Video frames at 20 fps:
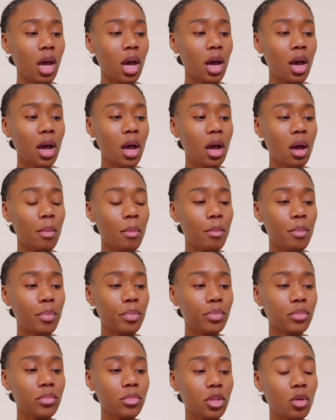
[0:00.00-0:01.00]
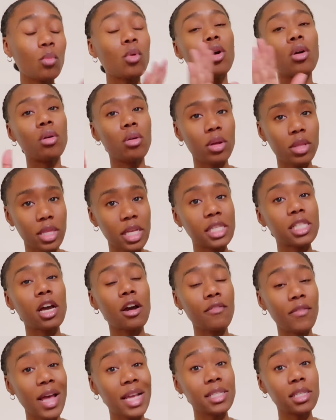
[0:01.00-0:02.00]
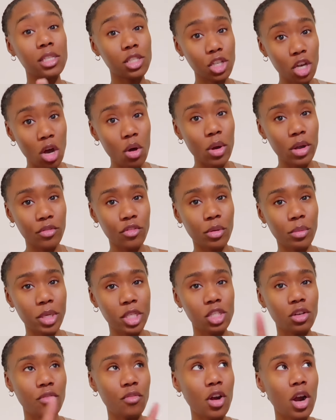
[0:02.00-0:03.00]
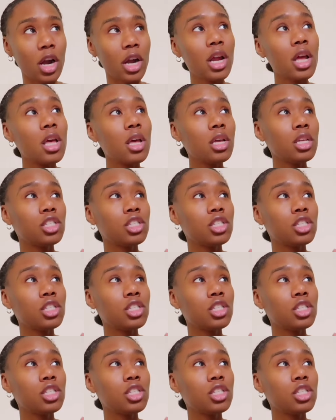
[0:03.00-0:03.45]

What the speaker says: Well, that's how fast it's going for me so far.